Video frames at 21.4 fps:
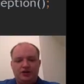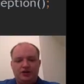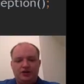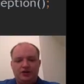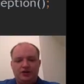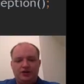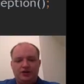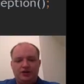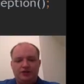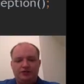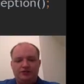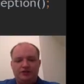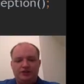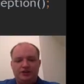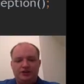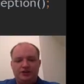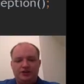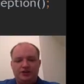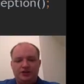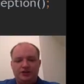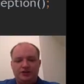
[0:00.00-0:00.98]
an
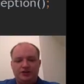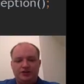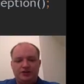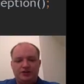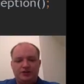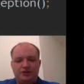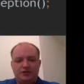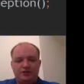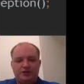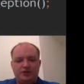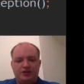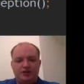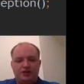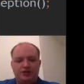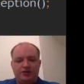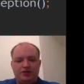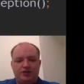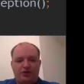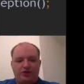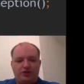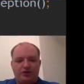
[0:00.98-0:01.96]
invalid gear exception
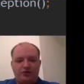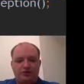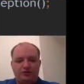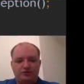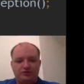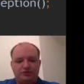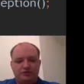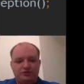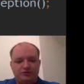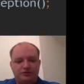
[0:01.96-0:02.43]
is thrown.